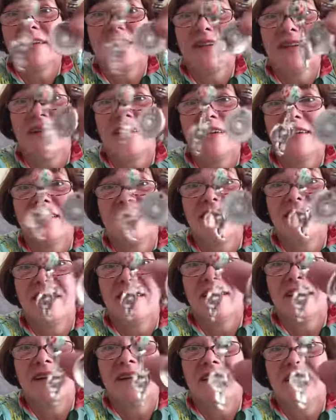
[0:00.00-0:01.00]

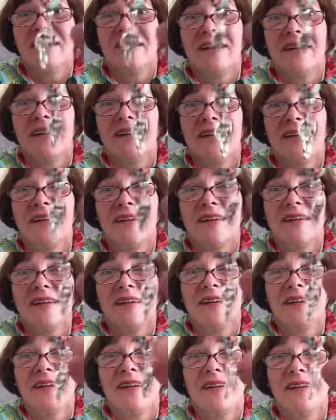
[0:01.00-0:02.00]

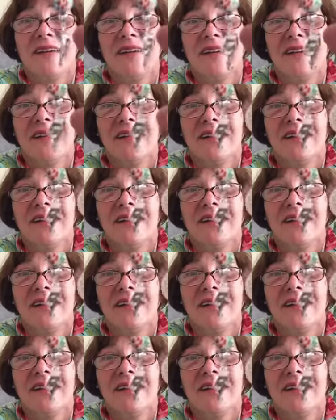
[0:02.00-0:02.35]
Nobody speaks.